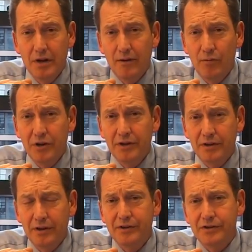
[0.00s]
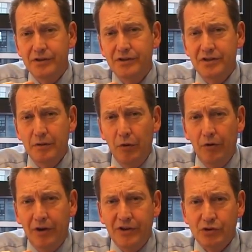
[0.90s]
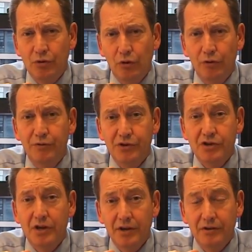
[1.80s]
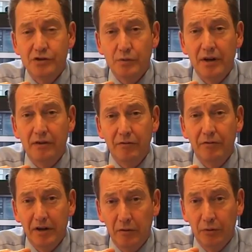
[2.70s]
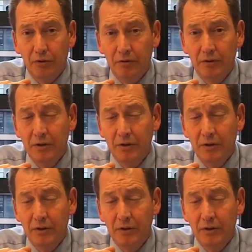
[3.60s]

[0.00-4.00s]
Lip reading: and what it does is summarize all of the science we have available.